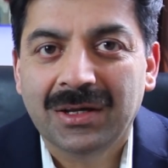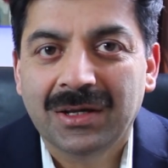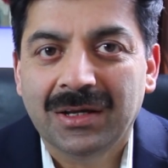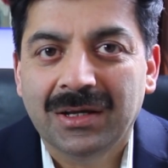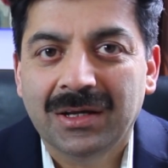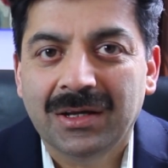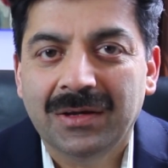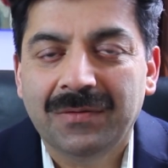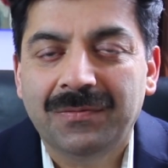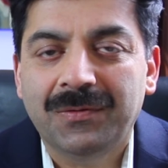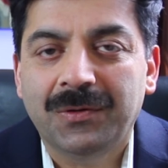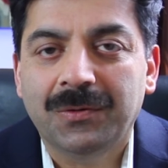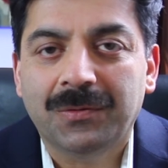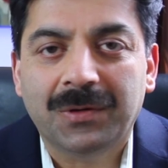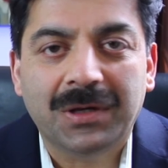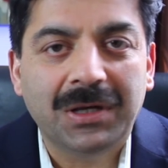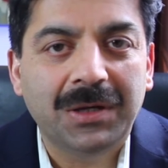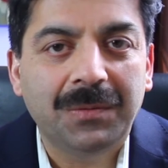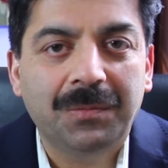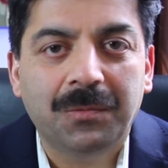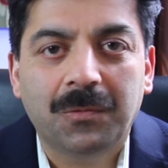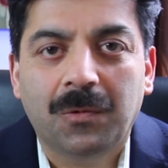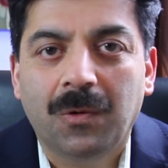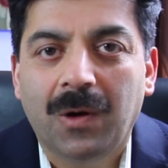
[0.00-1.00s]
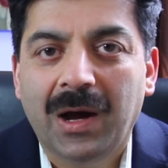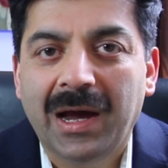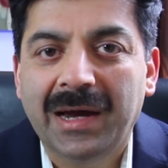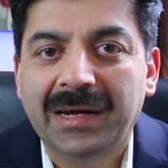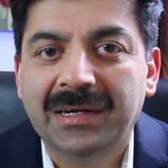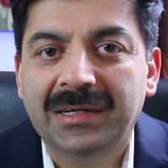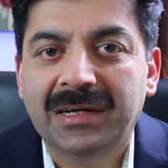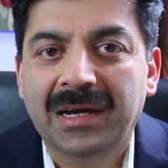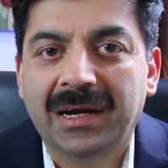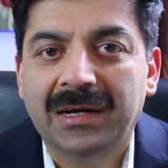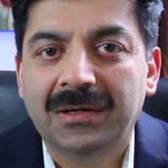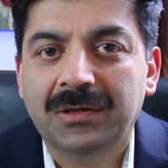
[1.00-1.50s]
If you keep
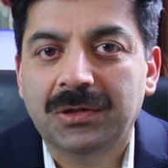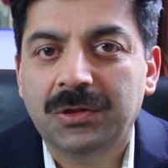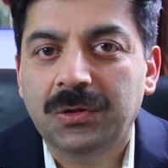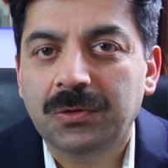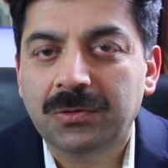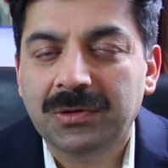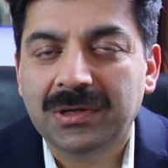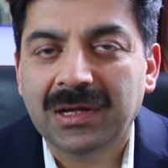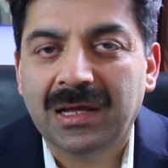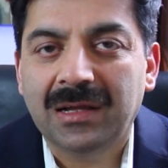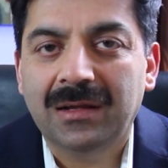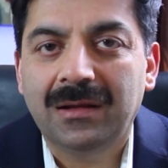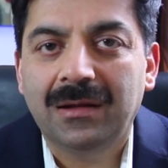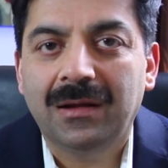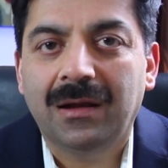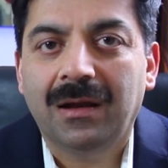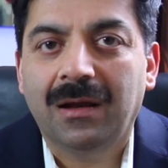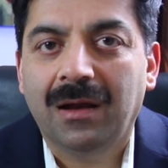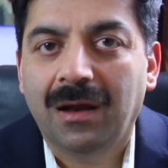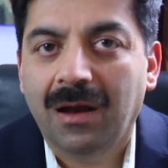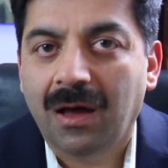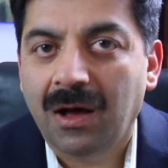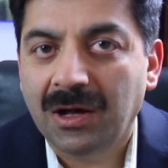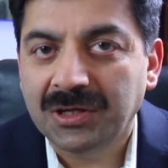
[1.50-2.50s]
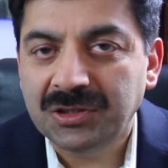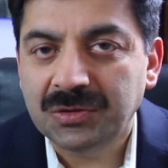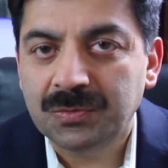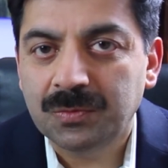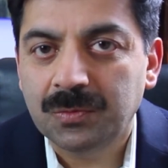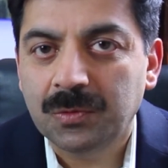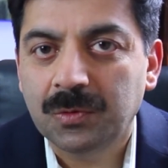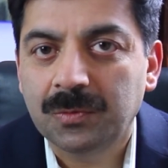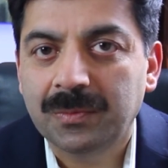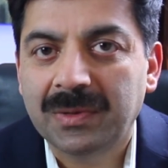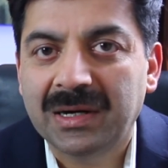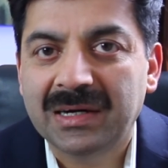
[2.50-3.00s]
quiet and you tell last
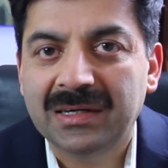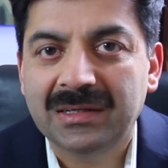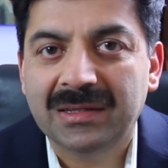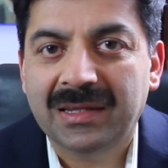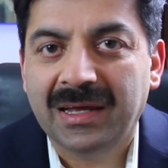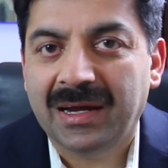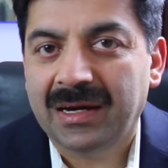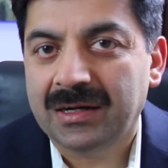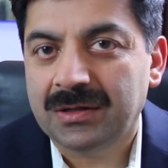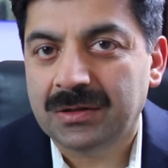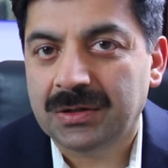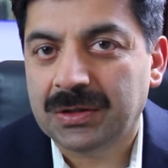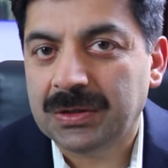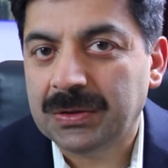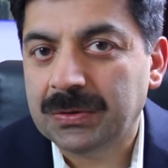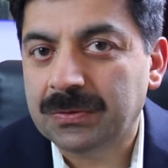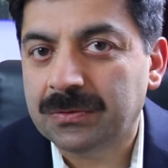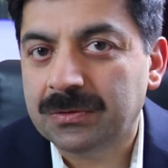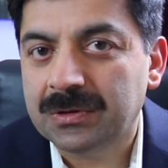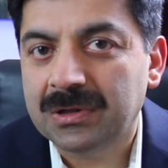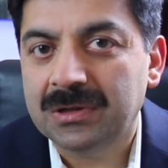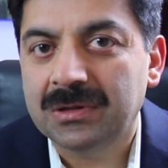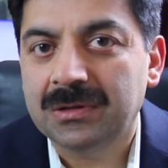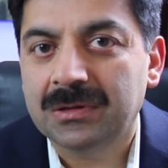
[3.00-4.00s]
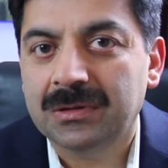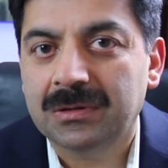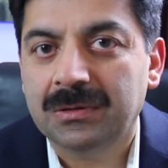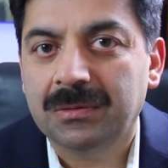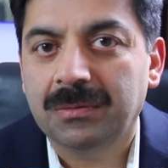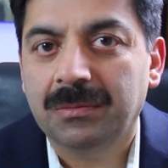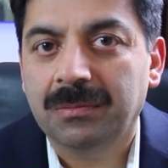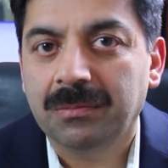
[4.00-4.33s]
moment that you couldn't